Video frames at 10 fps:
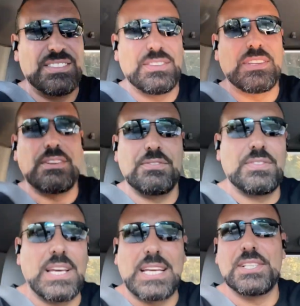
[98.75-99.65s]

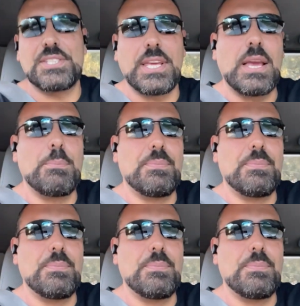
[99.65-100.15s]
they can see a